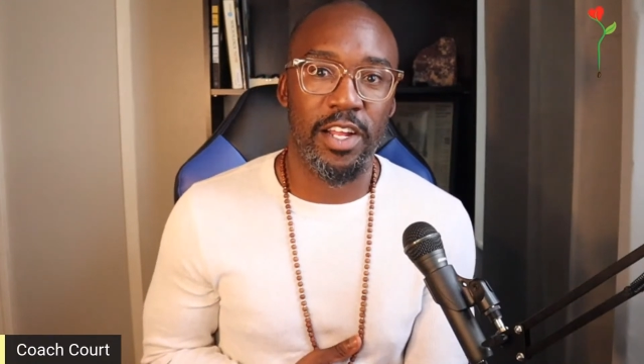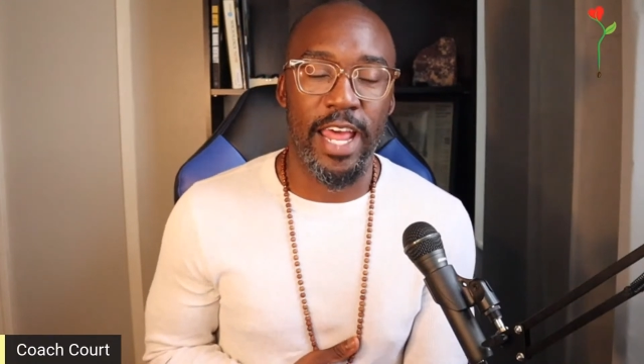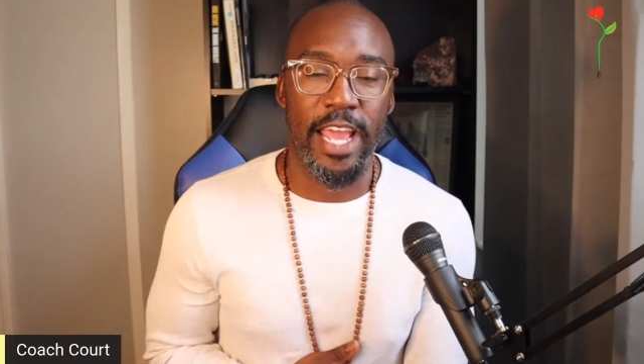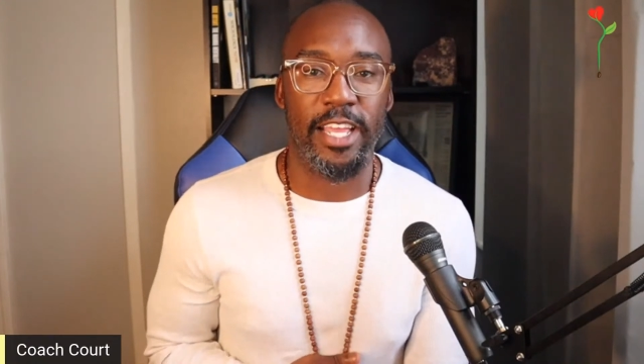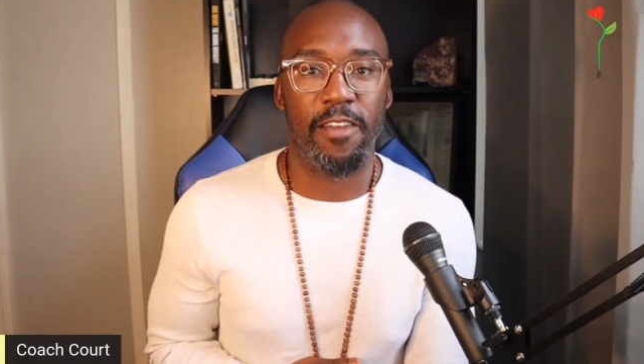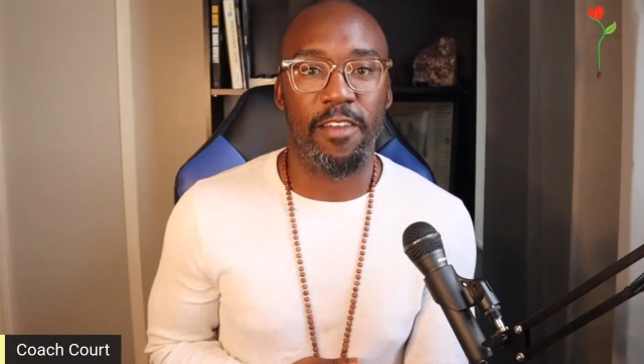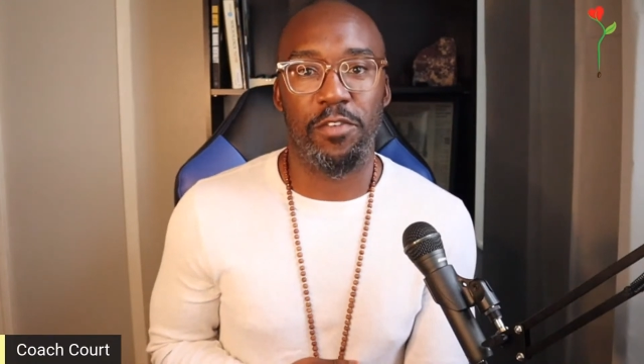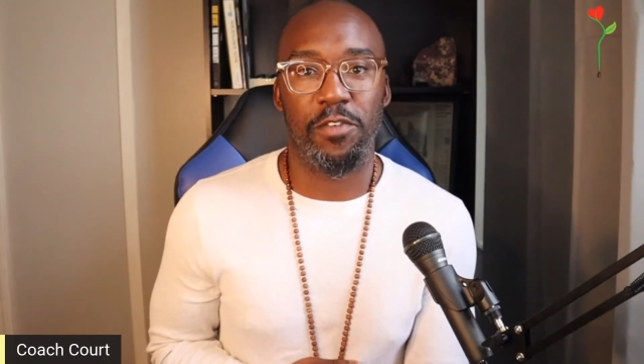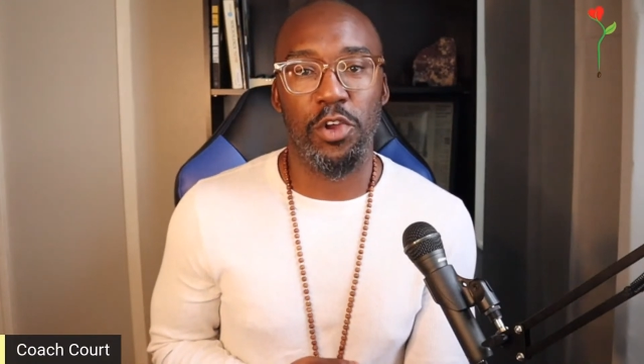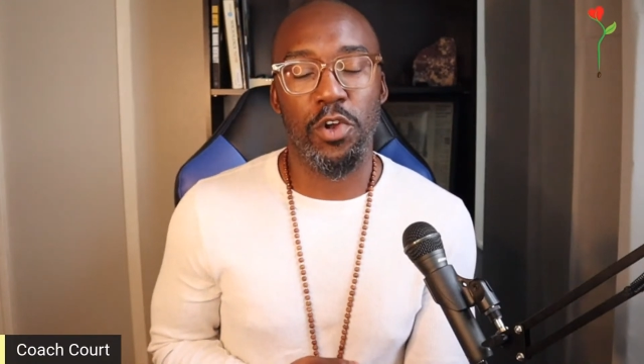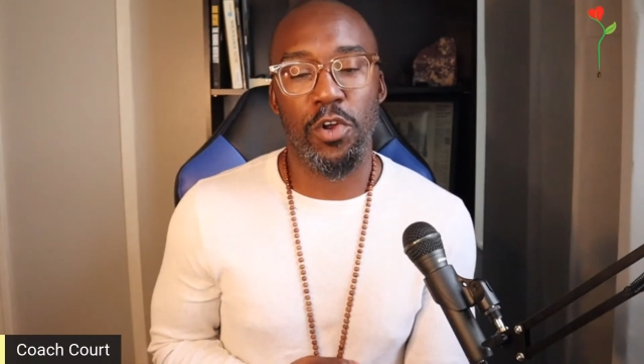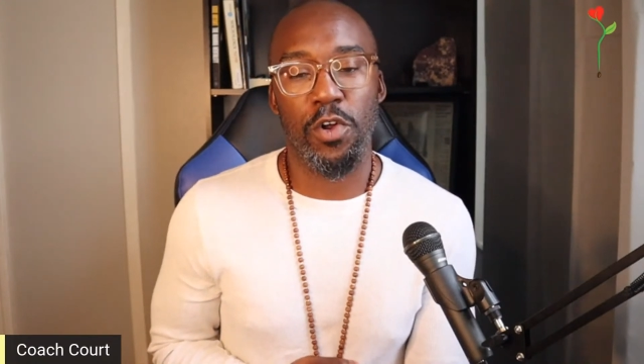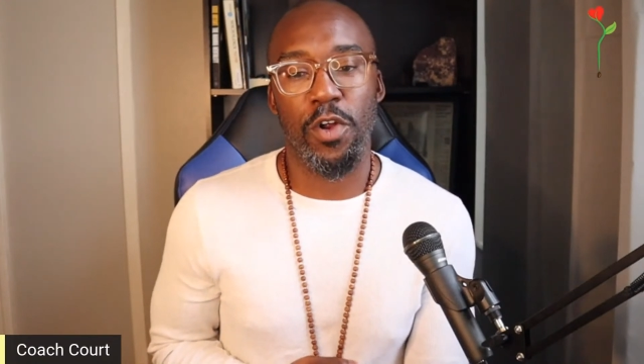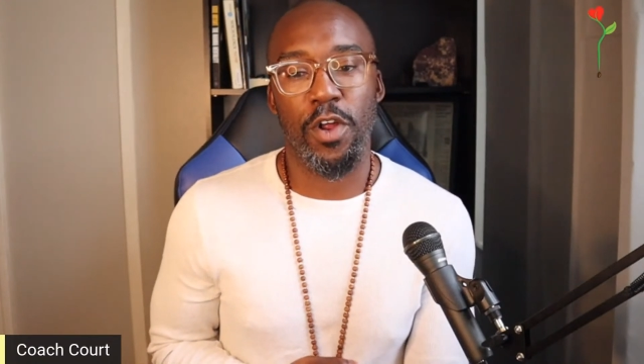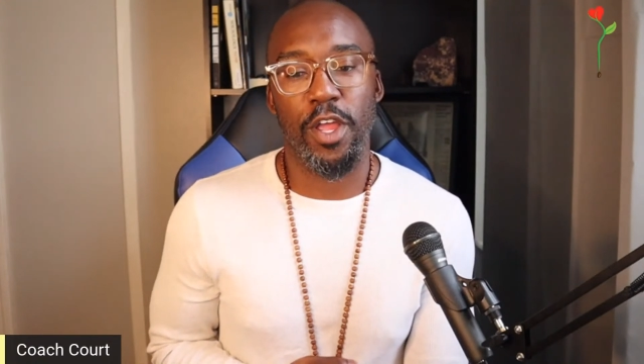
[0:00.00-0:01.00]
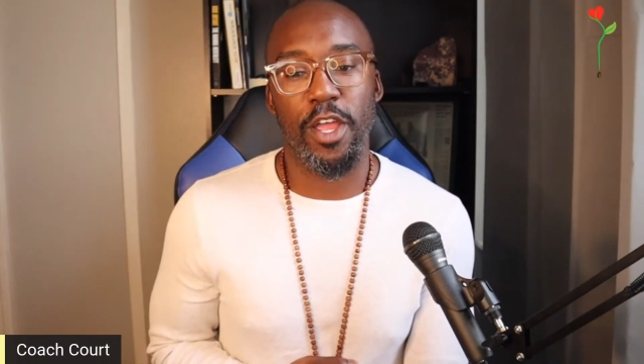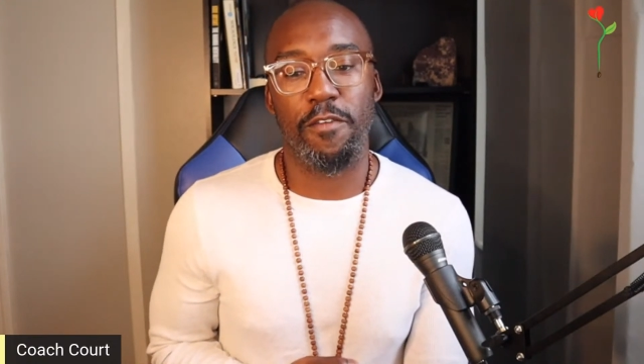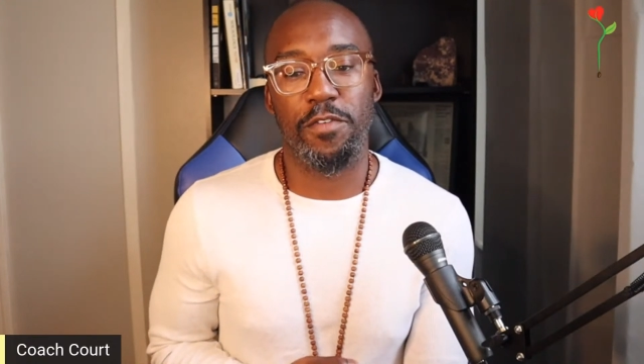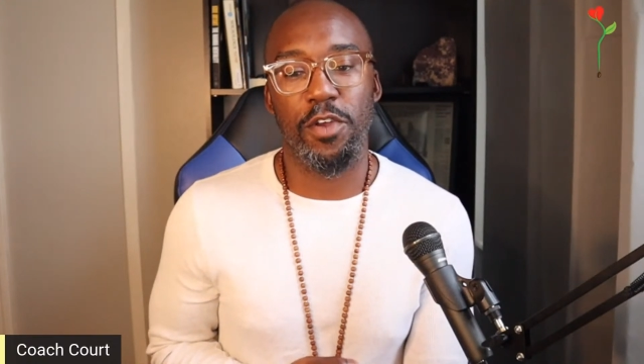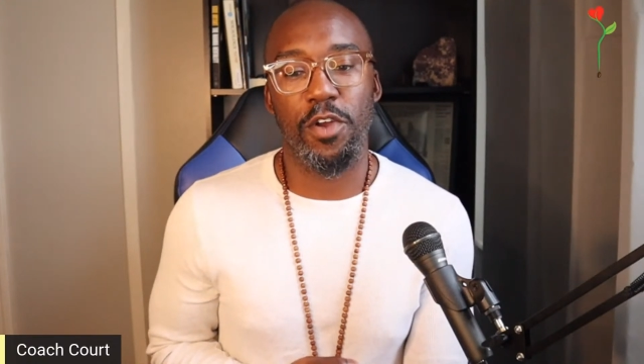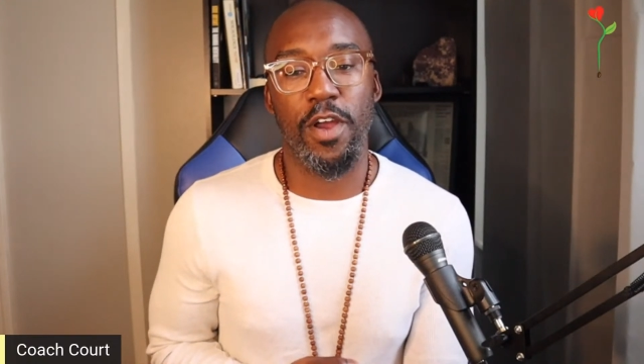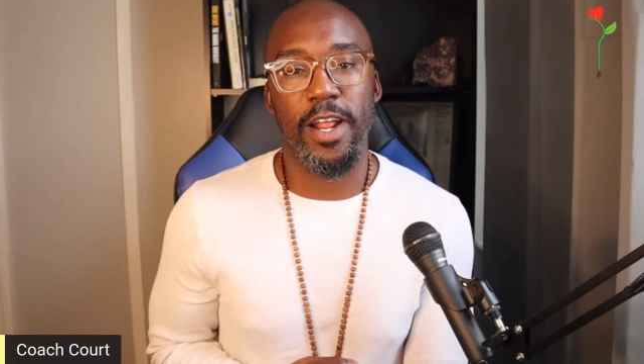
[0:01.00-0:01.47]
Like if you're
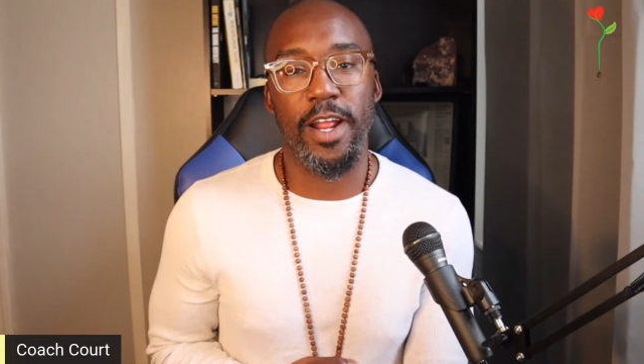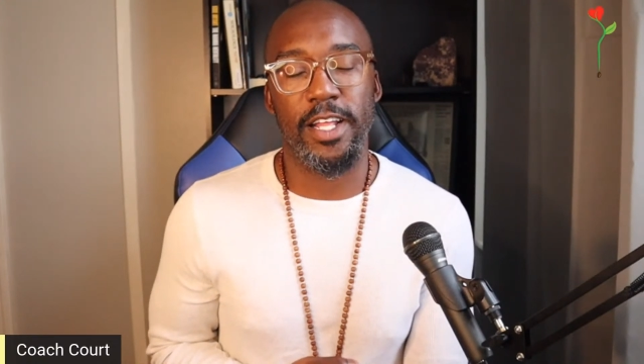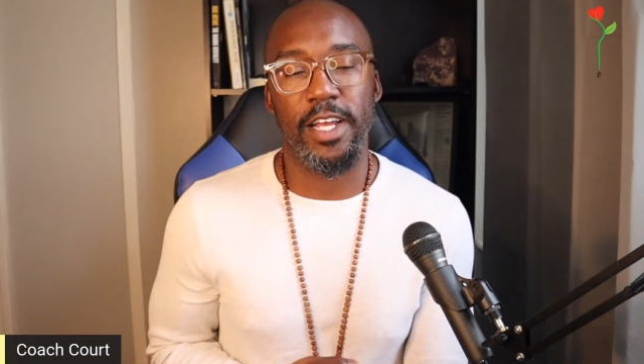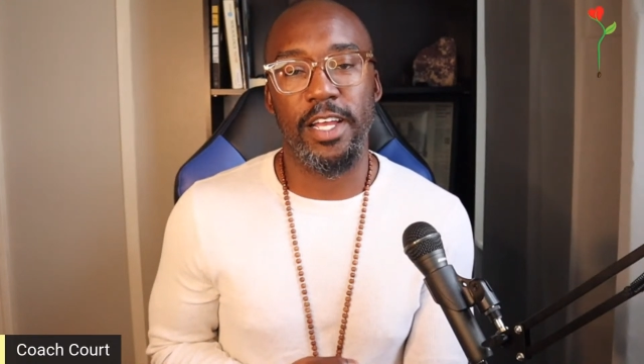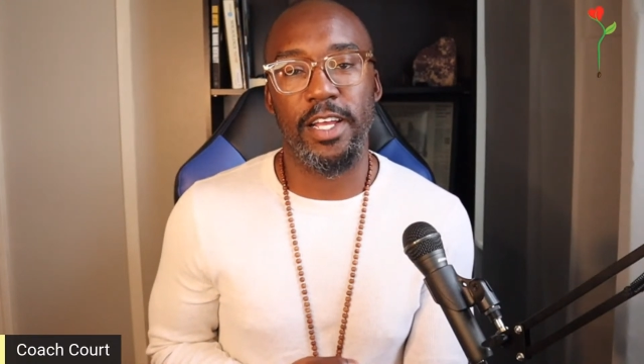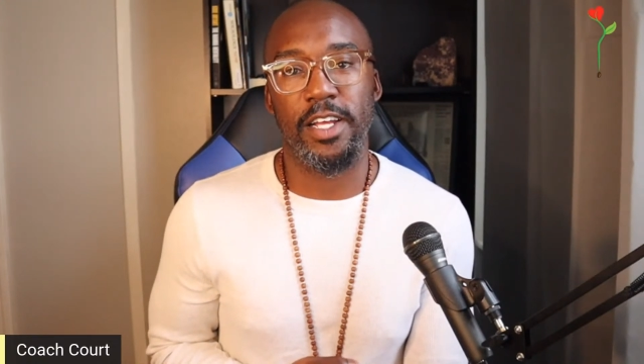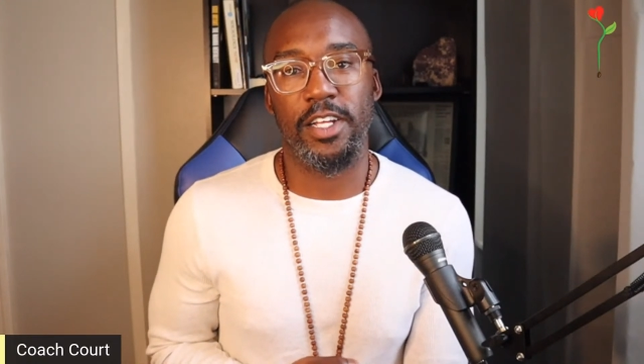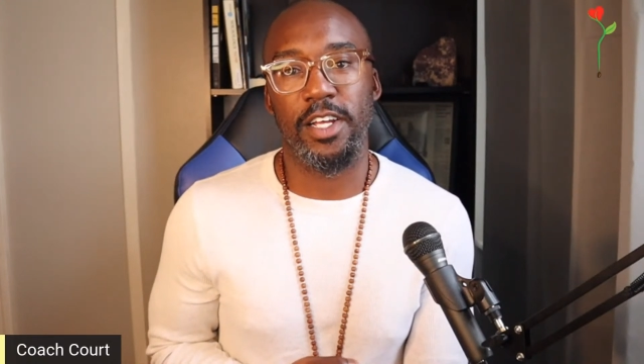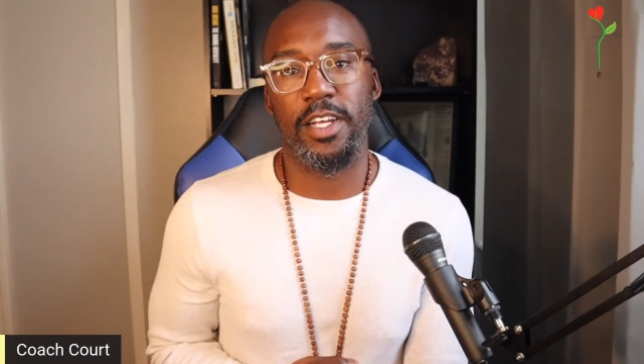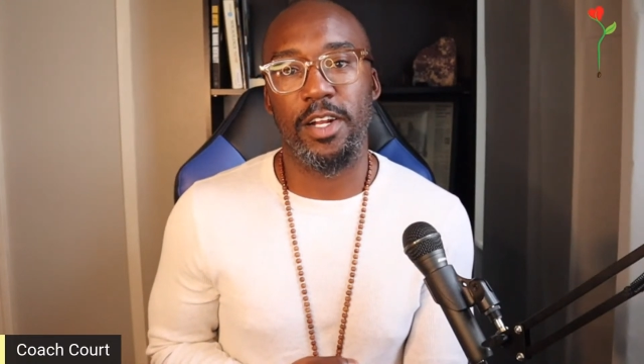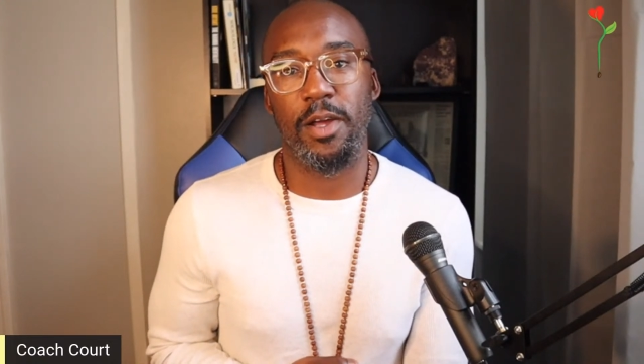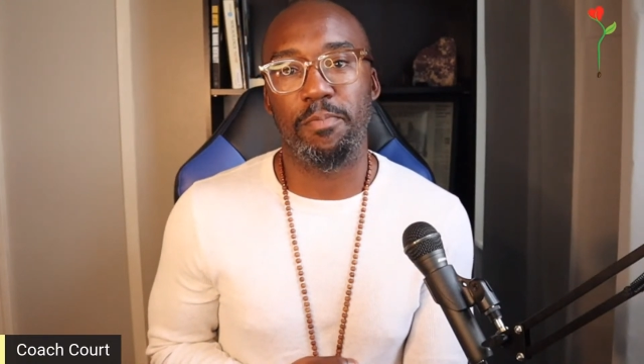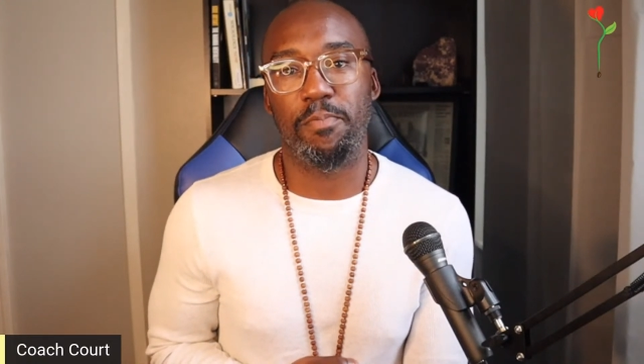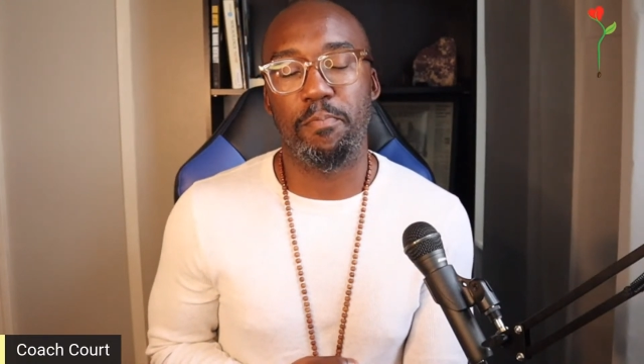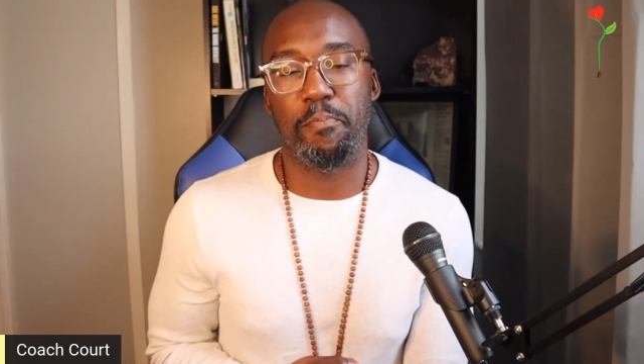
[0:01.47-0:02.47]
in a